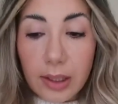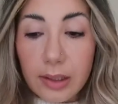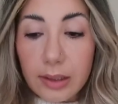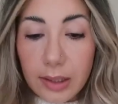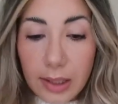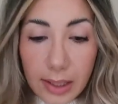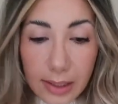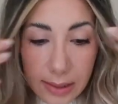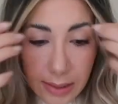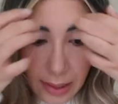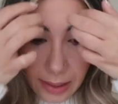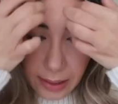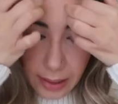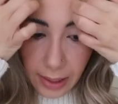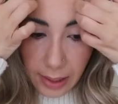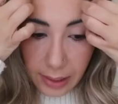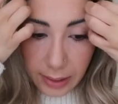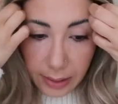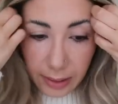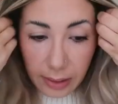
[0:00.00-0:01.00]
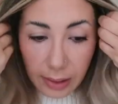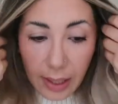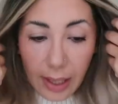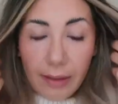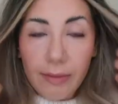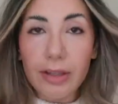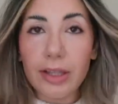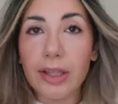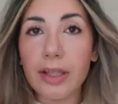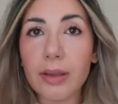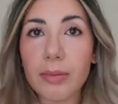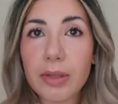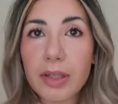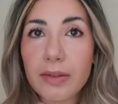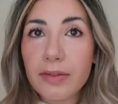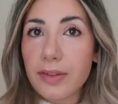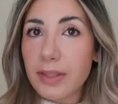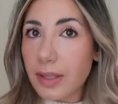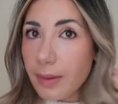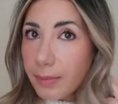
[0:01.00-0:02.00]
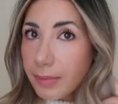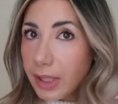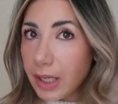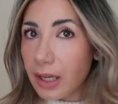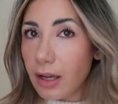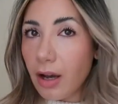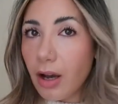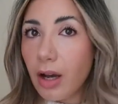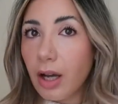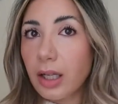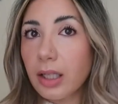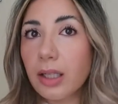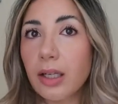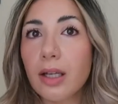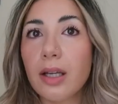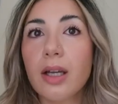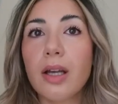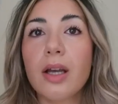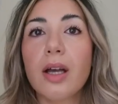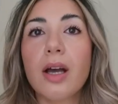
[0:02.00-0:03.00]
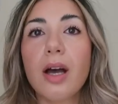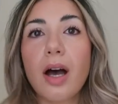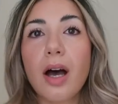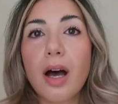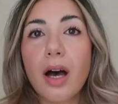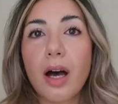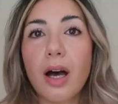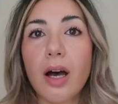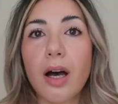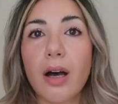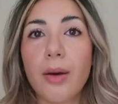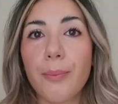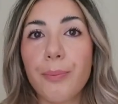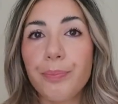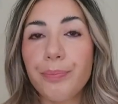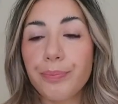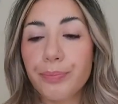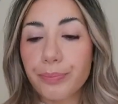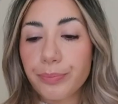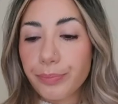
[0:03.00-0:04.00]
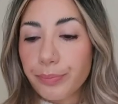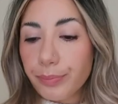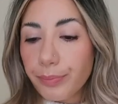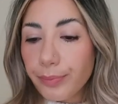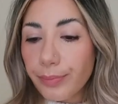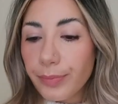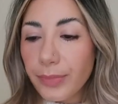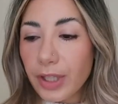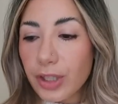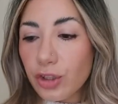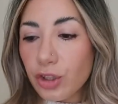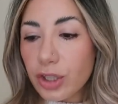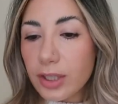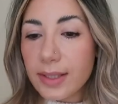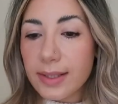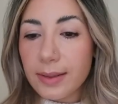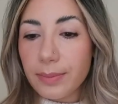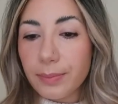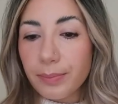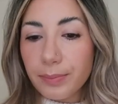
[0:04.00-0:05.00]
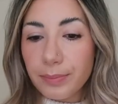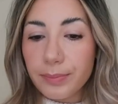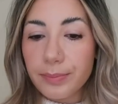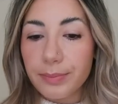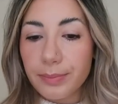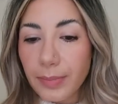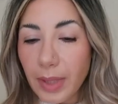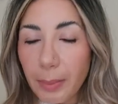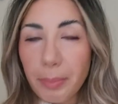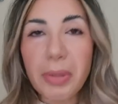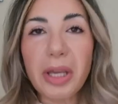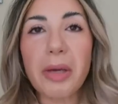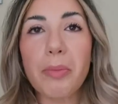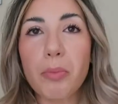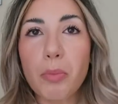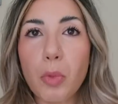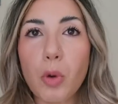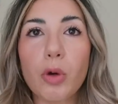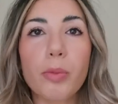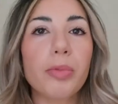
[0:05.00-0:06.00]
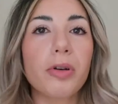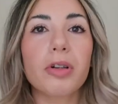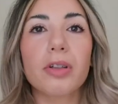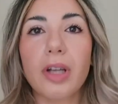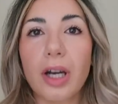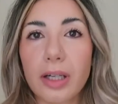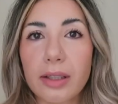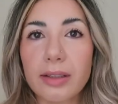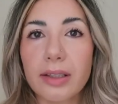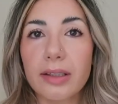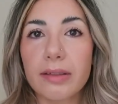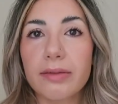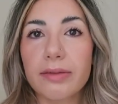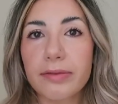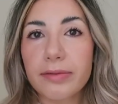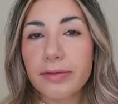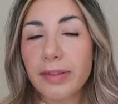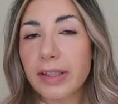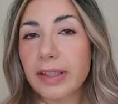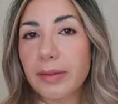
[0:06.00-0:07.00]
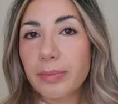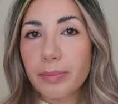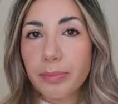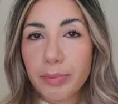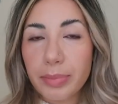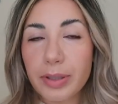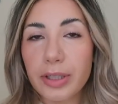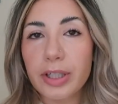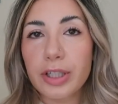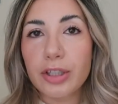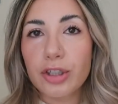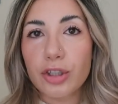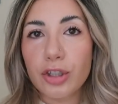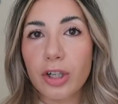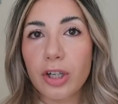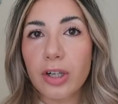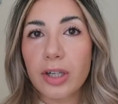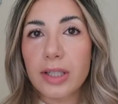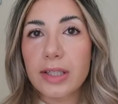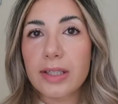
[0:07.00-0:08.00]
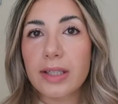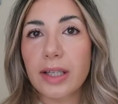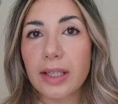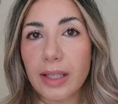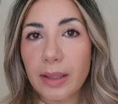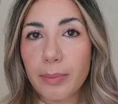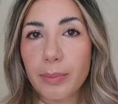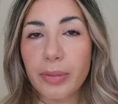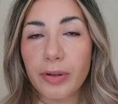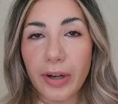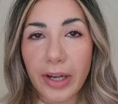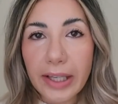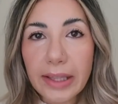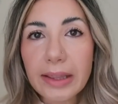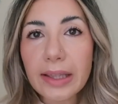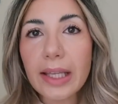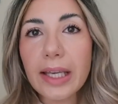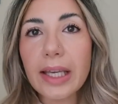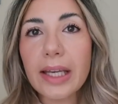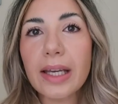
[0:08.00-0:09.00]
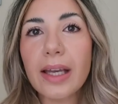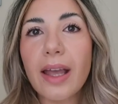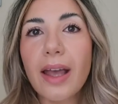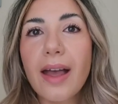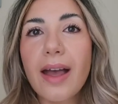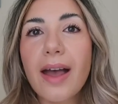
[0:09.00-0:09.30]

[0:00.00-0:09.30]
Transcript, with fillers: the days that I have a little bit of something on um, it's just I'm being more productive I'm pretty sure it's like a brain thing